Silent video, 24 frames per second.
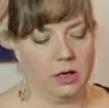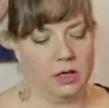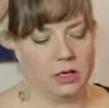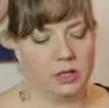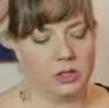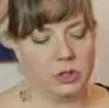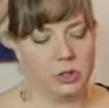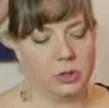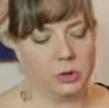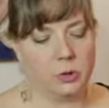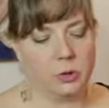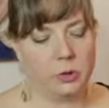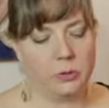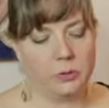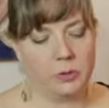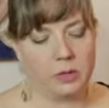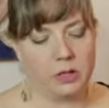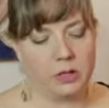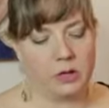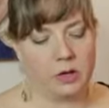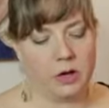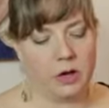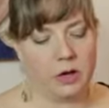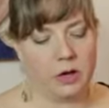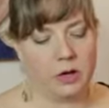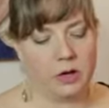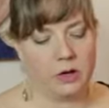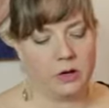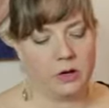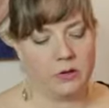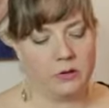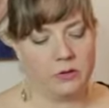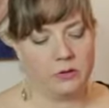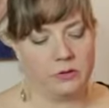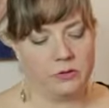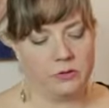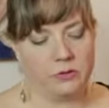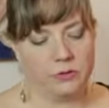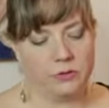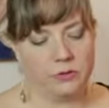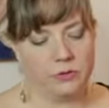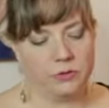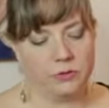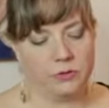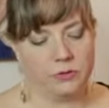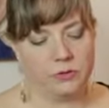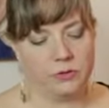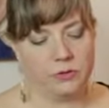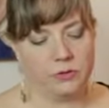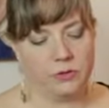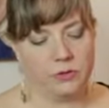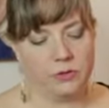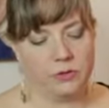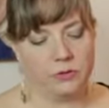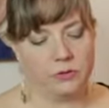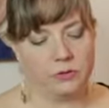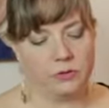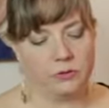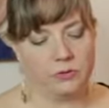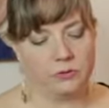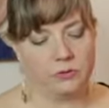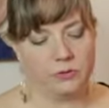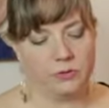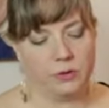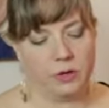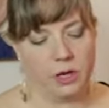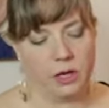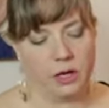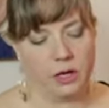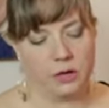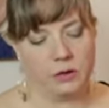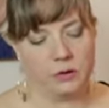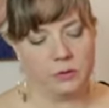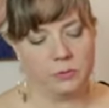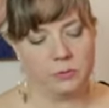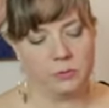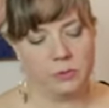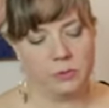an assortment of um,